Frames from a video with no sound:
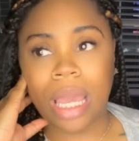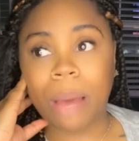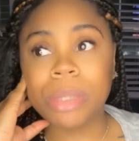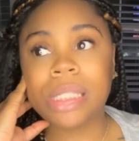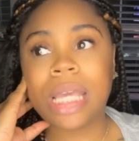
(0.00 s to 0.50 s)

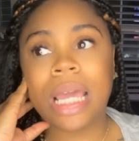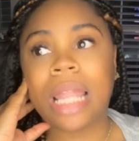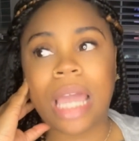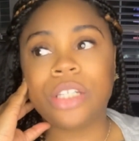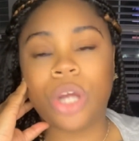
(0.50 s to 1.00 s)
I'm just saying,
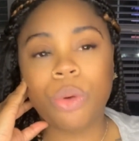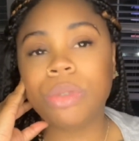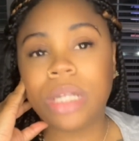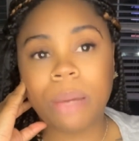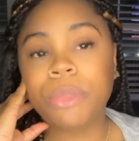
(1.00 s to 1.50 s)
like, don't
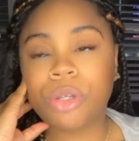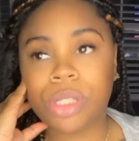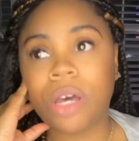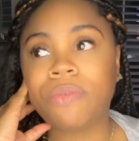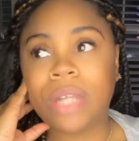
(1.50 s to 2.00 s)
dumb
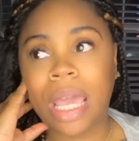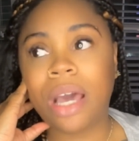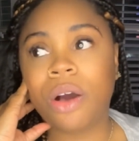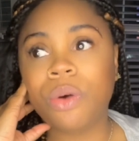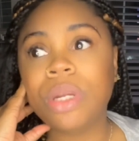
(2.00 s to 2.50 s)
yourself
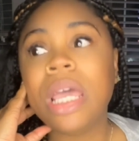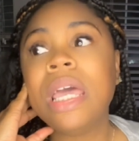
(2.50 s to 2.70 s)
down.